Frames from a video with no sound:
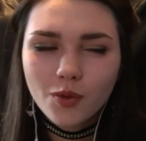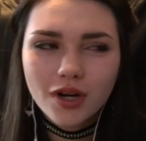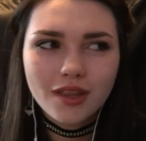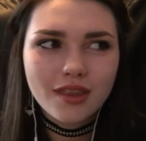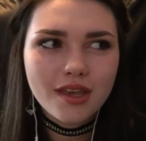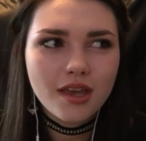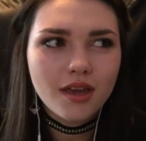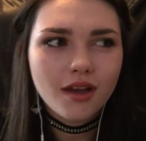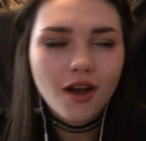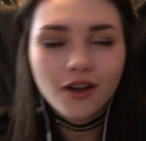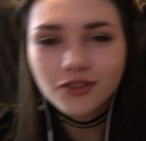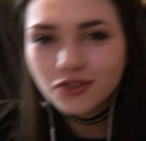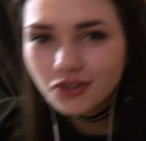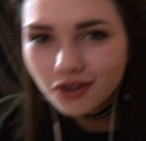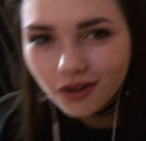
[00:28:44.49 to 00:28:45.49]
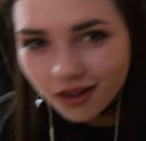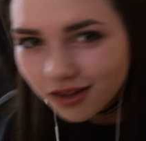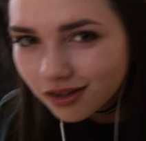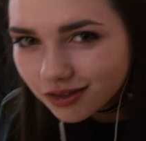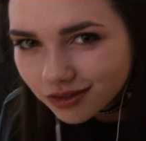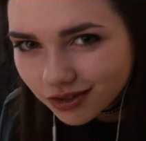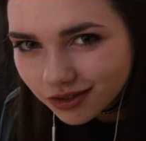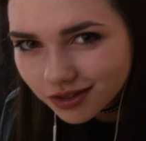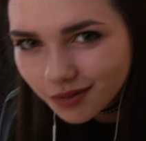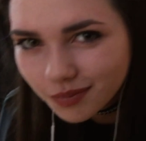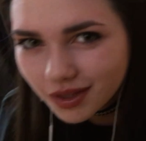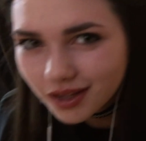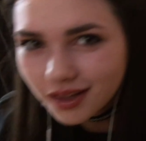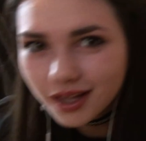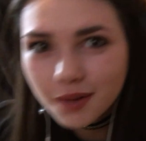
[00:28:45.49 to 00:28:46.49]
one of the concert halls or
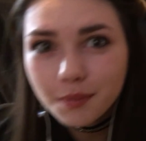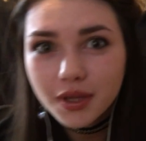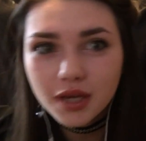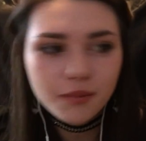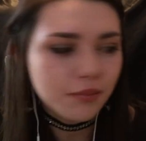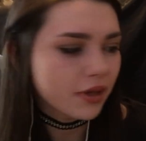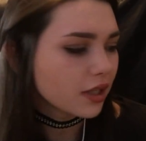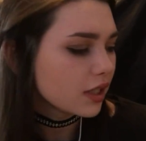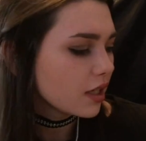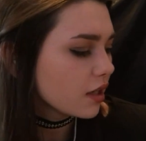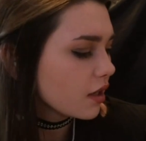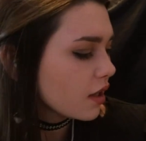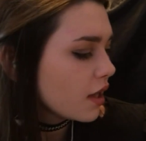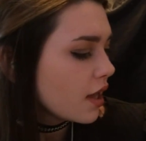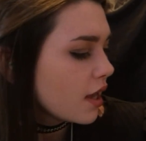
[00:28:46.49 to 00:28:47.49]
something, like a big building.